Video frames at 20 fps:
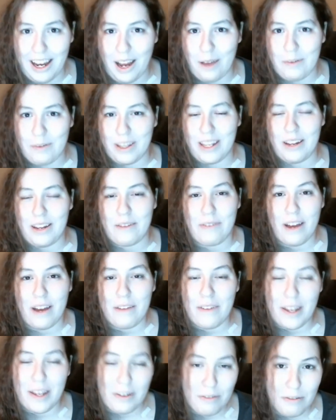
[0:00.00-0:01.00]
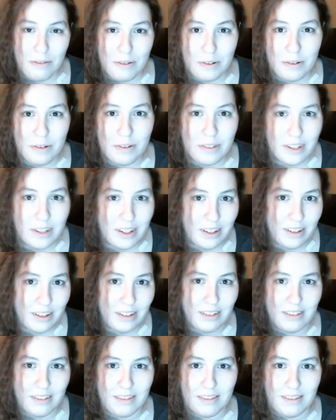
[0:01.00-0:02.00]
I mean, if I've had food
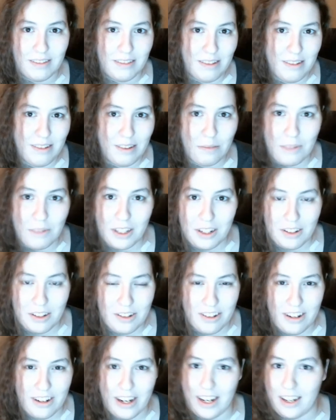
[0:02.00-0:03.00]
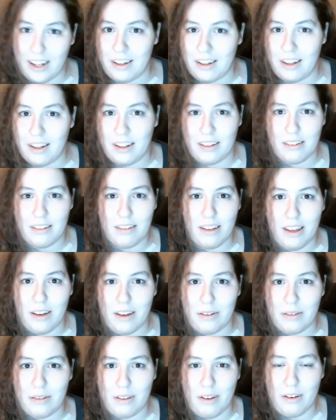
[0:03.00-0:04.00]
and something to drink, you
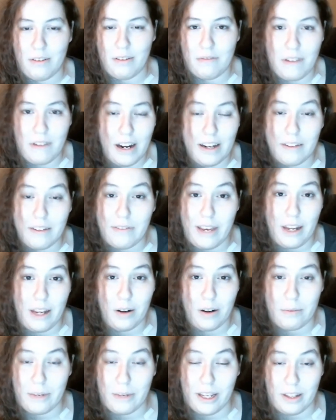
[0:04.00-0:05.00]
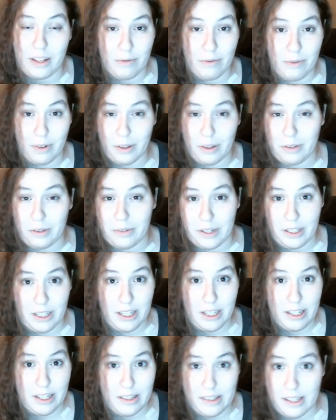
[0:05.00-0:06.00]
know, you can find a vein on me really,
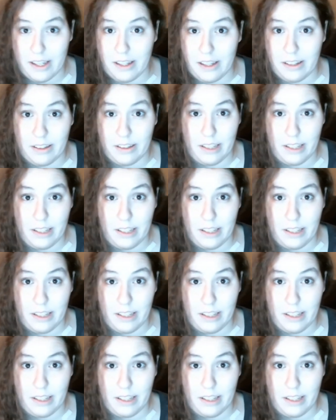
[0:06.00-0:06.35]
really easy.